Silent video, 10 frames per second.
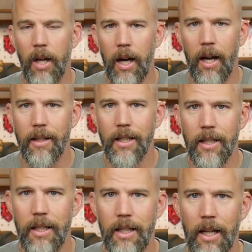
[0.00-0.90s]
I, I
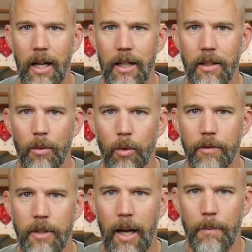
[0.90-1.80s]
think the uh, the
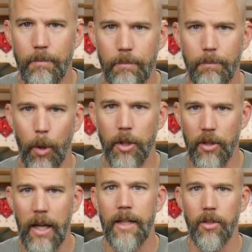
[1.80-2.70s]
rooftop, putting
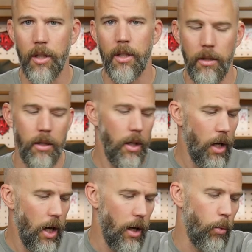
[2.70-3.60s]
slats on it,
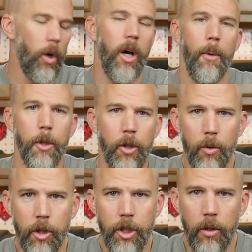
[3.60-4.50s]
uh, will help your
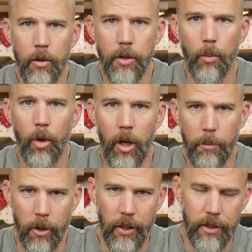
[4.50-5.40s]
newer shooters, it will
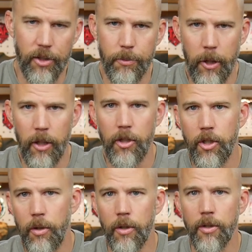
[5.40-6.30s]
help your less experienced
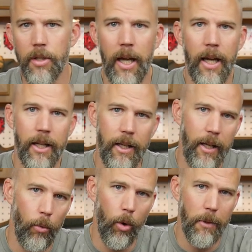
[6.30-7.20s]
shooters, and
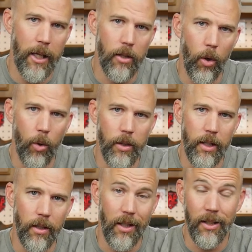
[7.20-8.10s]
it will make the whole
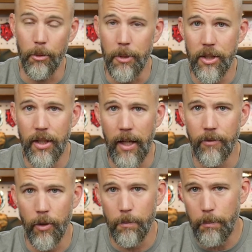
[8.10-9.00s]
deal a little bit safer.